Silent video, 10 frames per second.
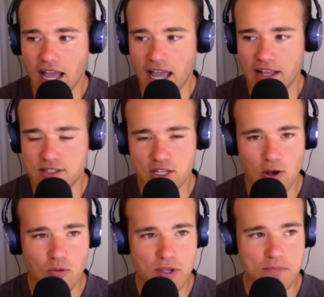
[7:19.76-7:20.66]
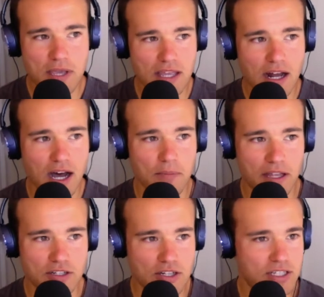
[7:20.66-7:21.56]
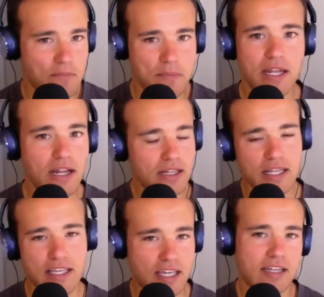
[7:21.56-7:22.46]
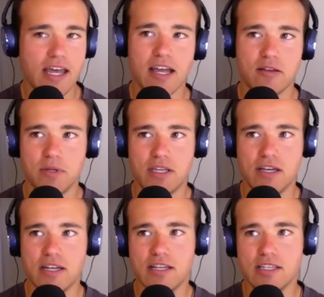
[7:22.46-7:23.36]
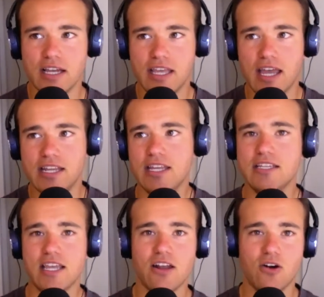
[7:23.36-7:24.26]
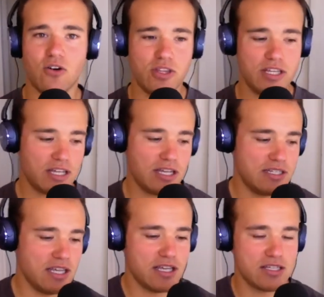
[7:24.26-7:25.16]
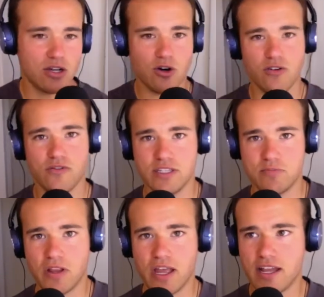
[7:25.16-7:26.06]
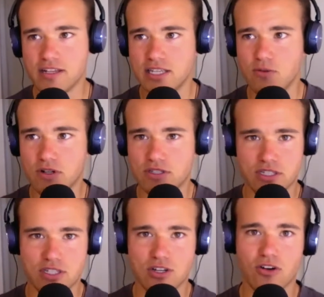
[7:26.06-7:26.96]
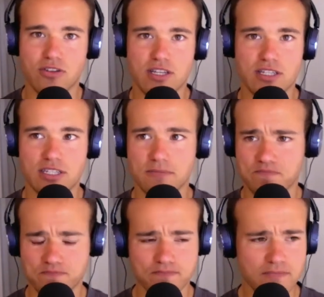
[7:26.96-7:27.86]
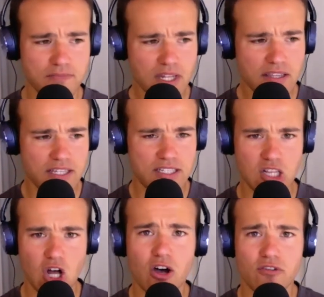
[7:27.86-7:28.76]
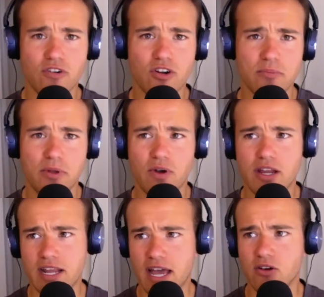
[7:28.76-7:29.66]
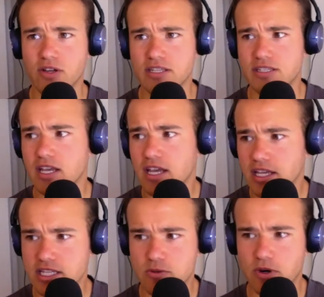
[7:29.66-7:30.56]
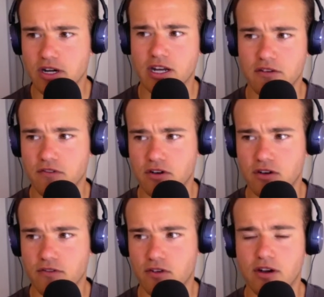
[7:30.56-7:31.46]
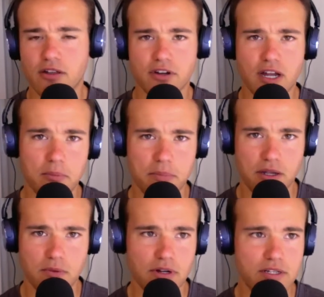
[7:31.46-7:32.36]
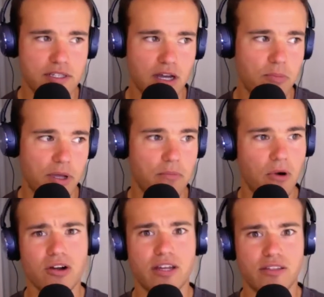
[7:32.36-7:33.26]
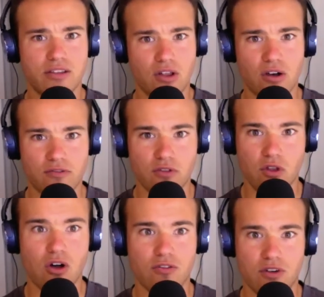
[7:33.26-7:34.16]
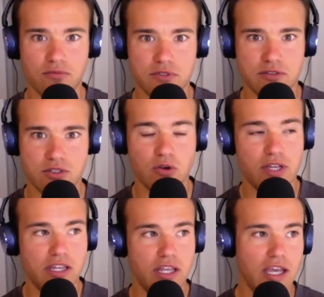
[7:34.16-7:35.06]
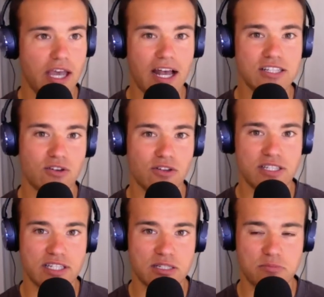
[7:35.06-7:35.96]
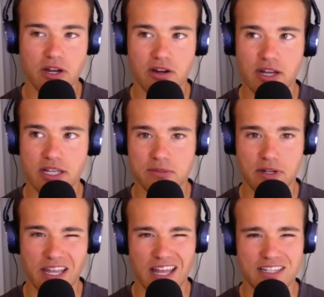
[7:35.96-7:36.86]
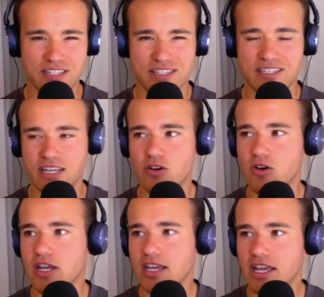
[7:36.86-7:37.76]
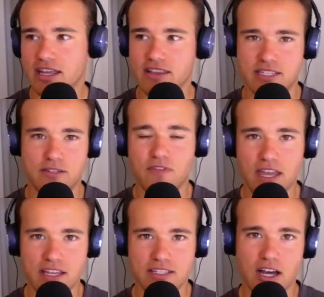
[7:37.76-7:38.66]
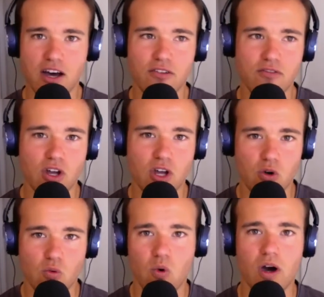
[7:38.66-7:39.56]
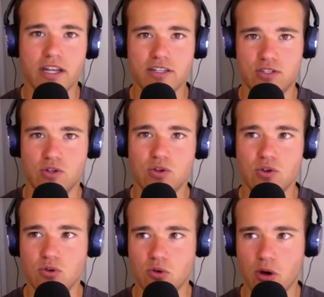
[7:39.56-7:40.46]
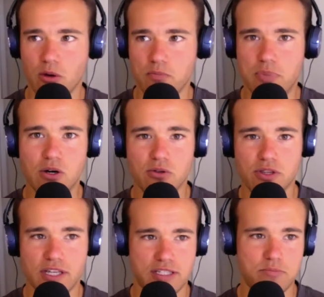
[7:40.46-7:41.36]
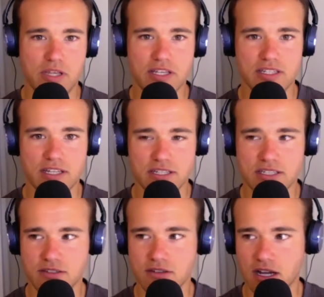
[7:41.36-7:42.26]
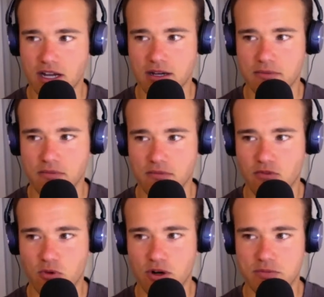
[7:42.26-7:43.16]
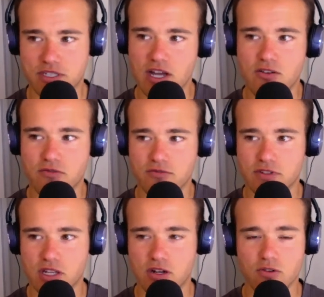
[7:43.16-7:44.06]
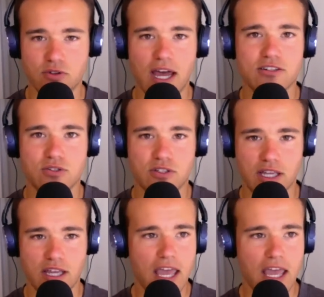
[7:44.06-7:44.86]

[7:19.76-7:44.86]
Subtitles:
And so we meet up and just immediately connect because again, he's got all these ideas, all of these plans. He wants to start this law firm, and right now he's working for another company where he's helping market the law firms. So he has all this experience, but again, it's just still in this phase of wanting to build this business for himself, naturally.